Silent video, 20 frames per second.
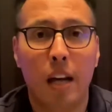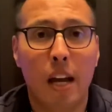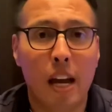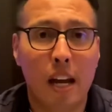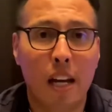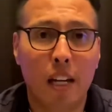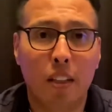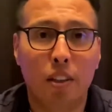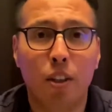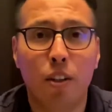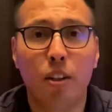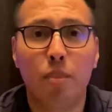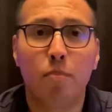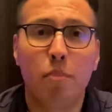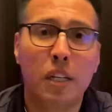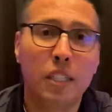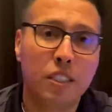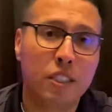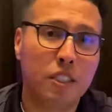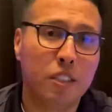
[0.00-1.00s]
30 pictures
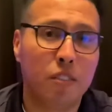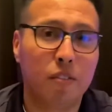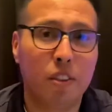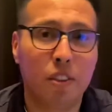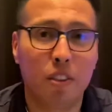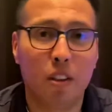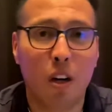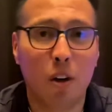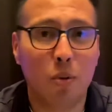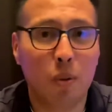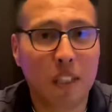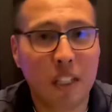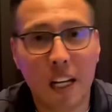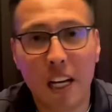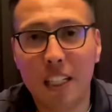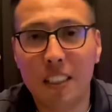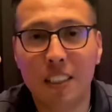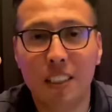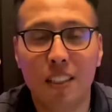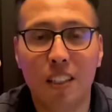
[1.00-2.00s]
of your dog with glasses
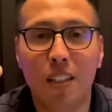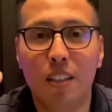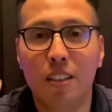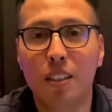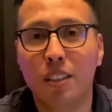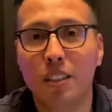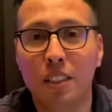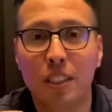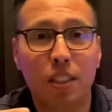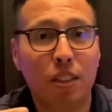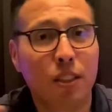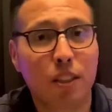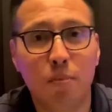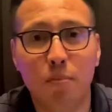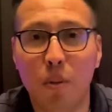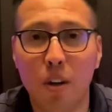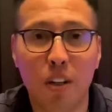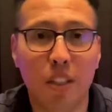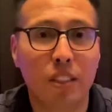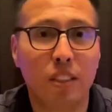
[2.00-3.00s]
on because he's the smartest dog